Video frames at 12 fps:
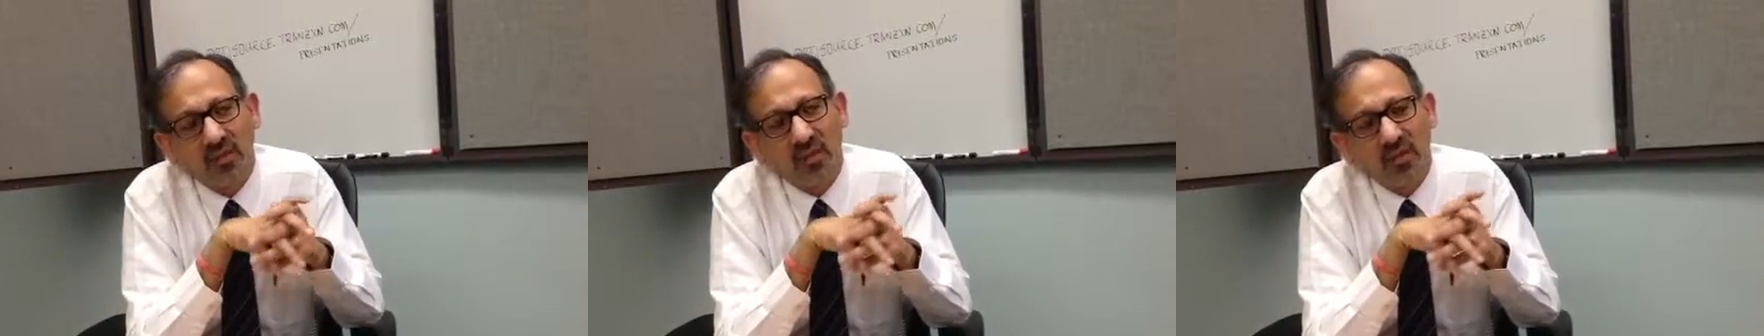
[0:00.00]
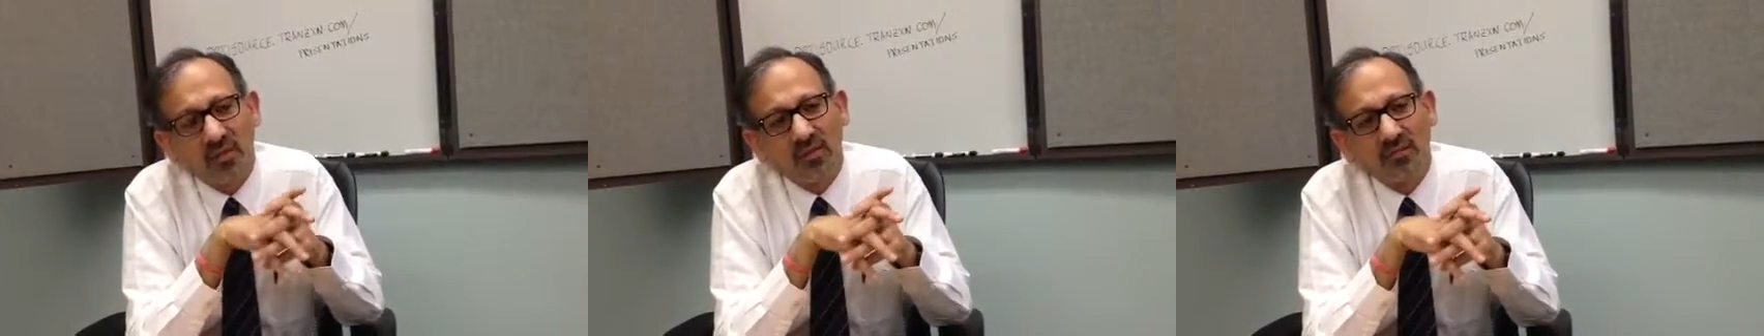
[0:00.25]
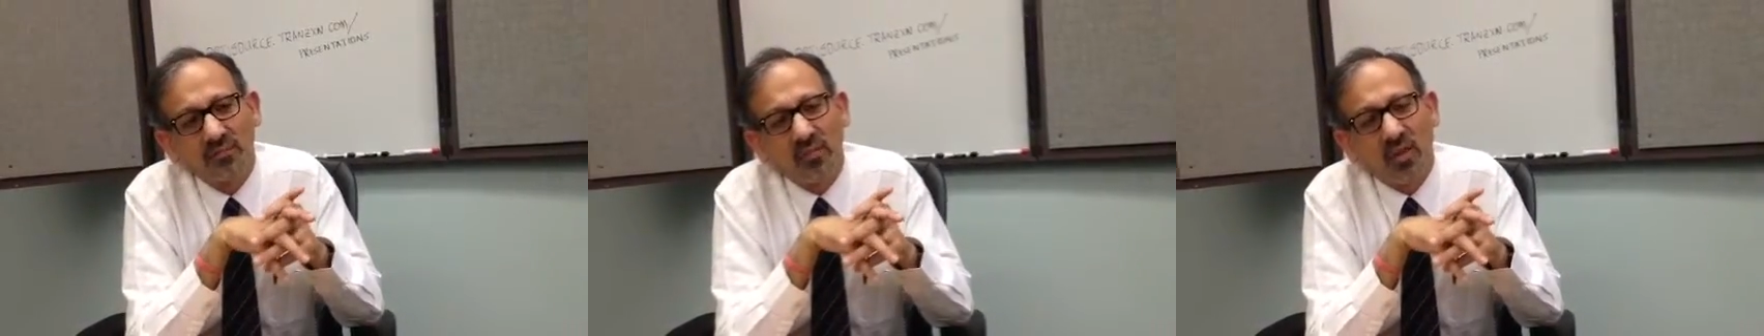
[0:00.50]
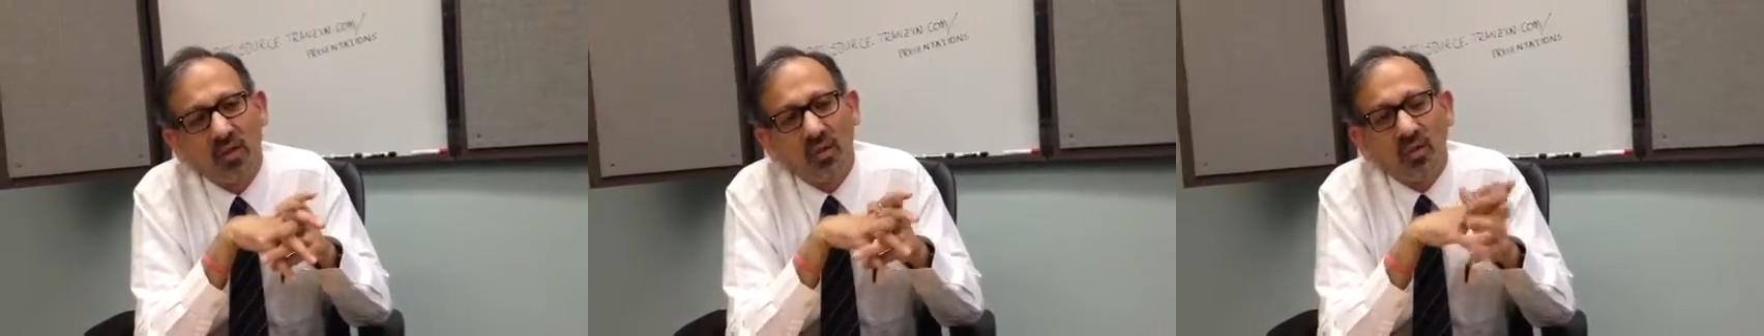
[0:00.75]

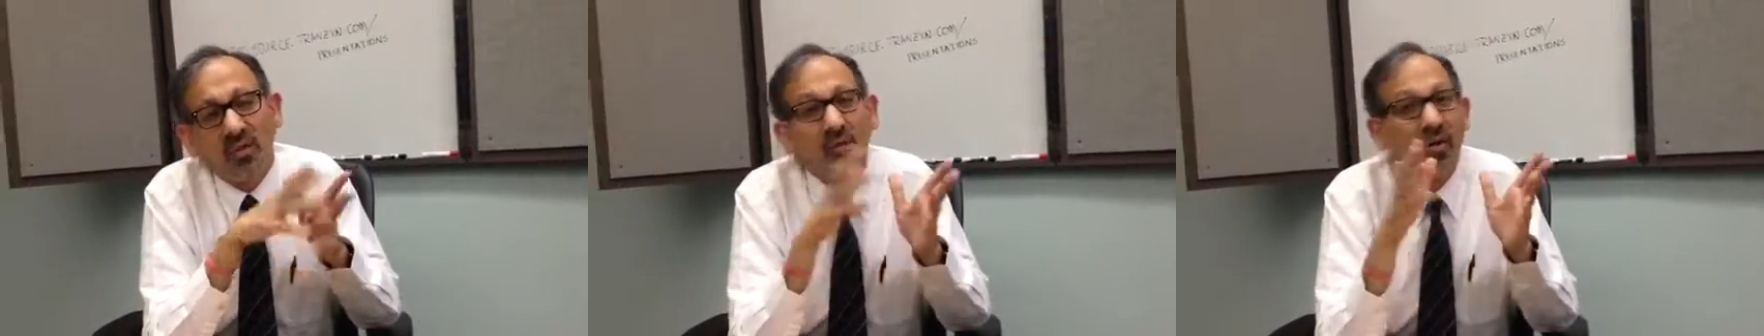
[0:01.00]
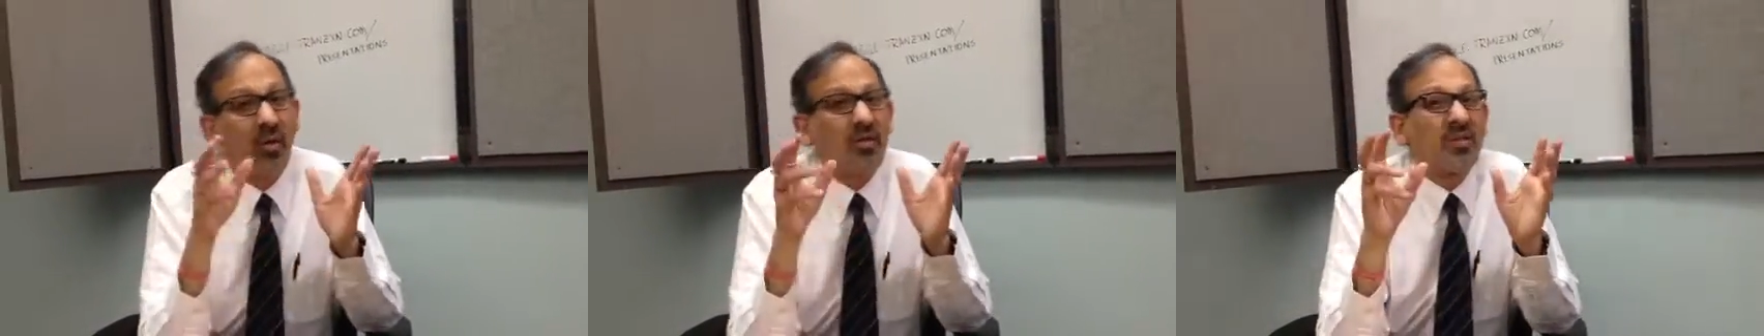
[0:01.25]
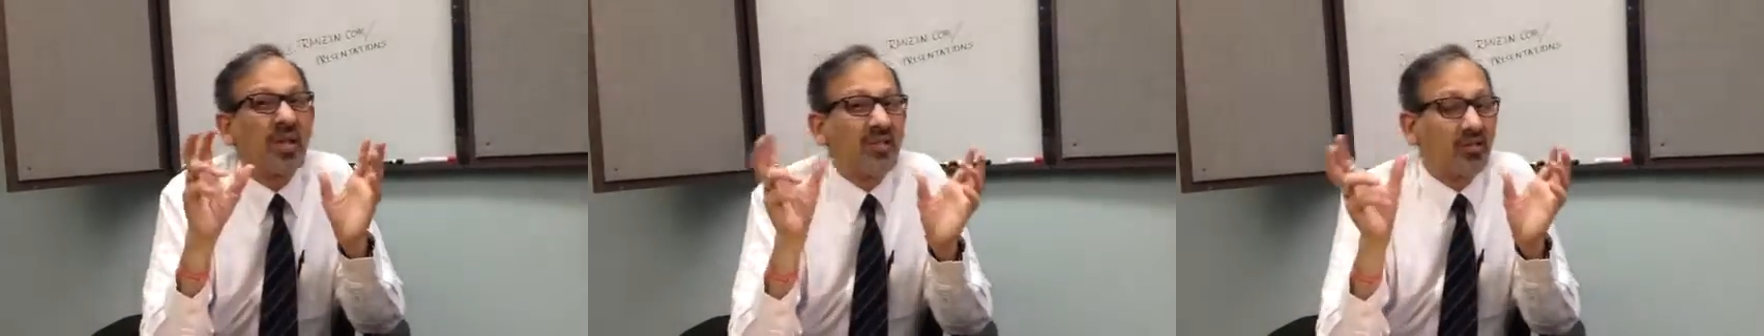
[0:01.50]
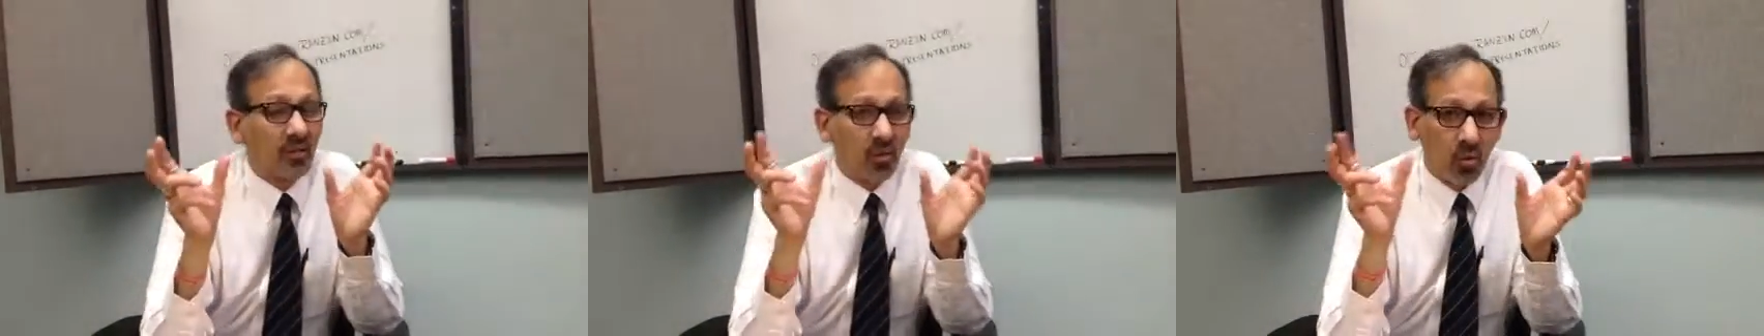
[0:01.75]
You cannot
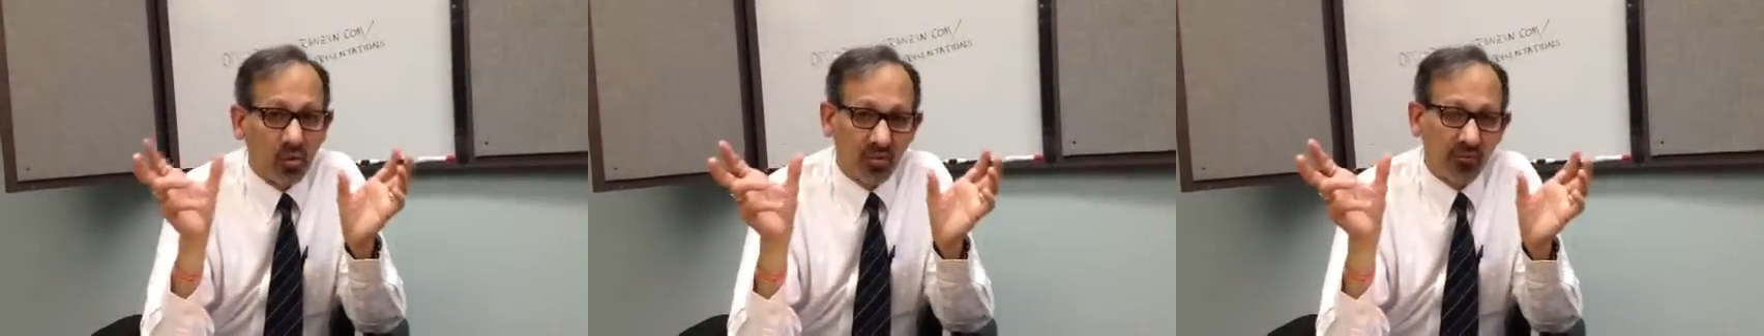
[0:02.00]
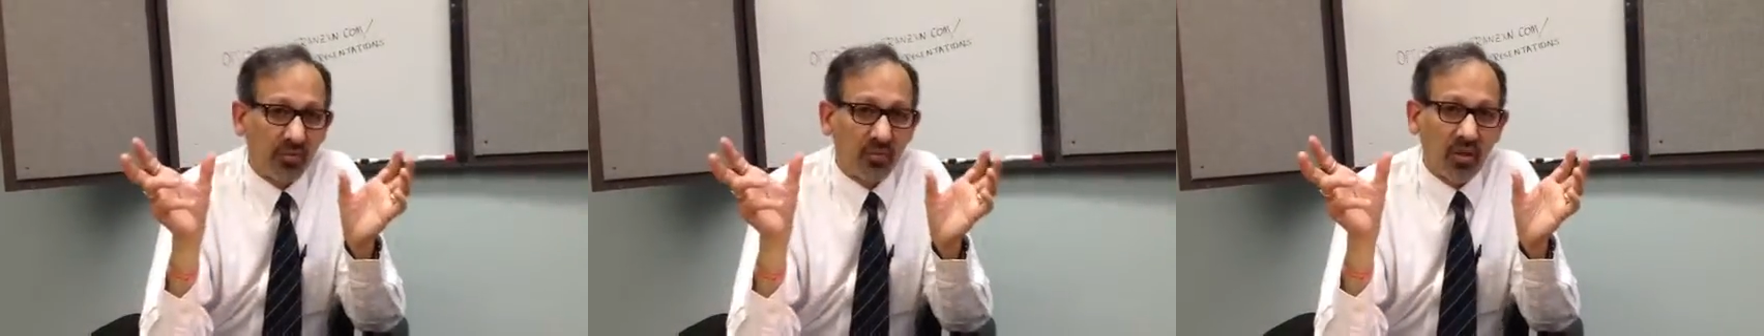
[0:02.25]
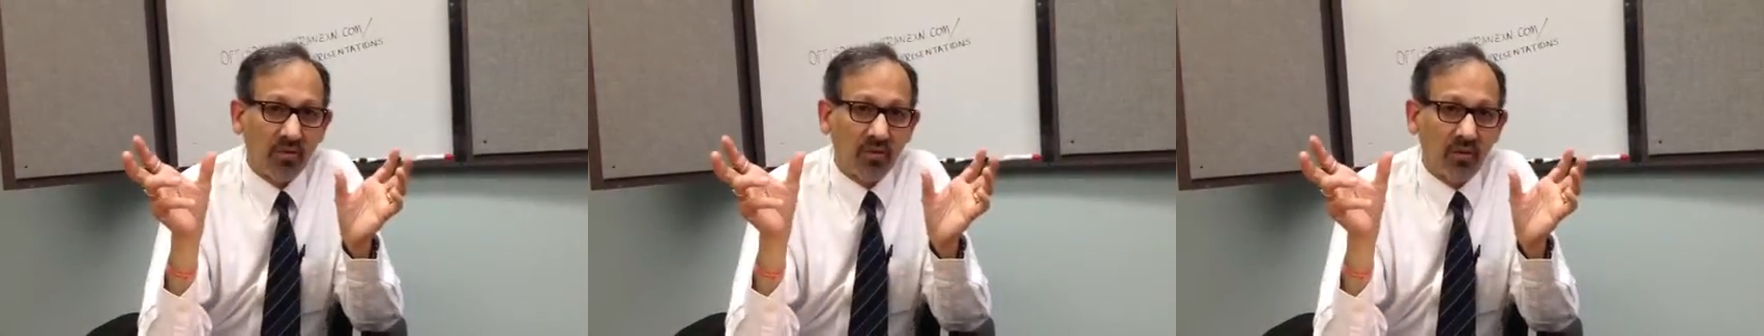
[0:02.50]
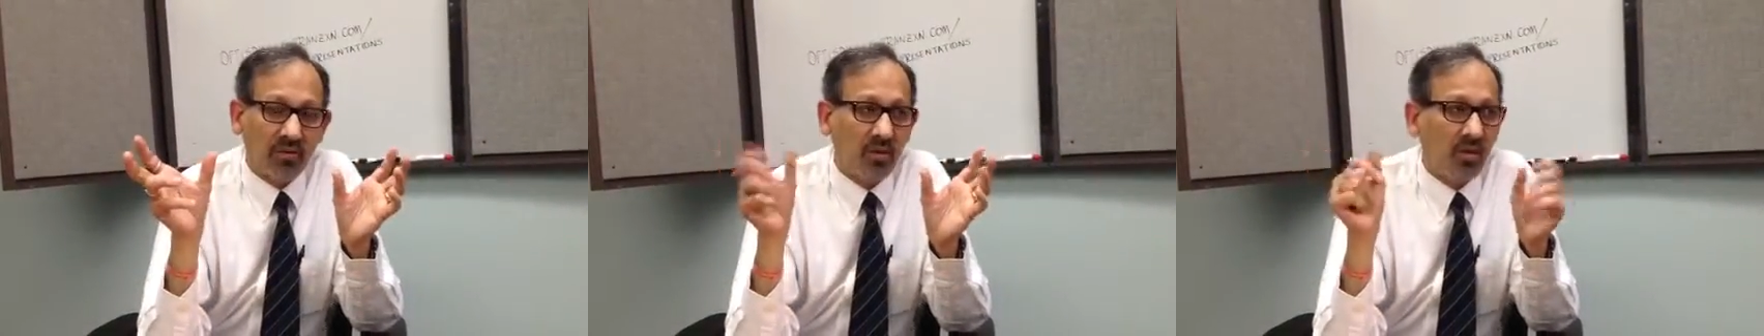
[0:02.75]
change the course of the
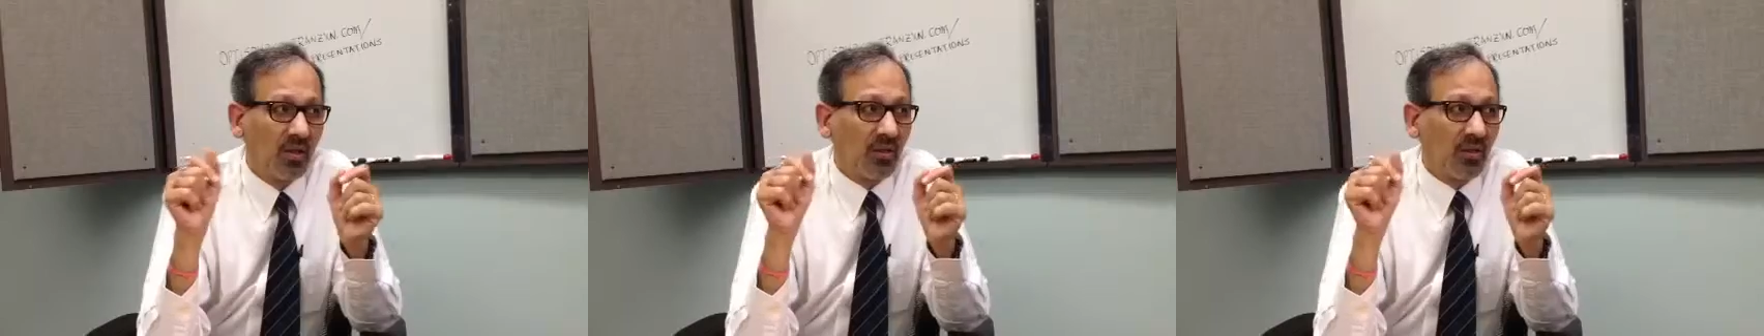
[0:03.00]
project.